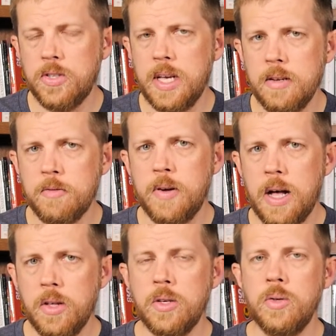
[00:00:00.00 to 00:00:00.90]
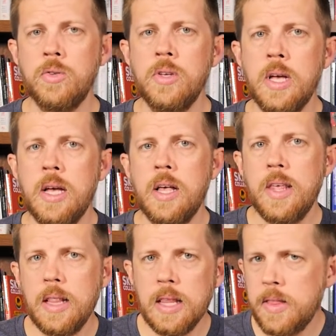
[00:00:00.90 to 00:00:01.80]
set of values
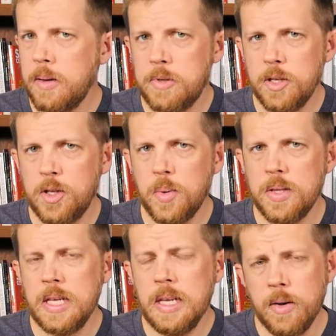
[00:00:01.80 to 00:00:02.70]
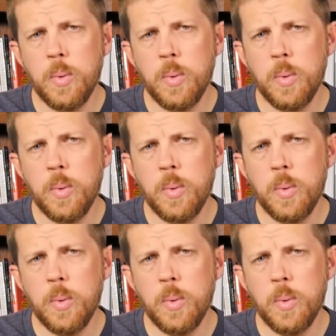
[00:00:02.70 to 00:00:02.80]
that led them to do what they did.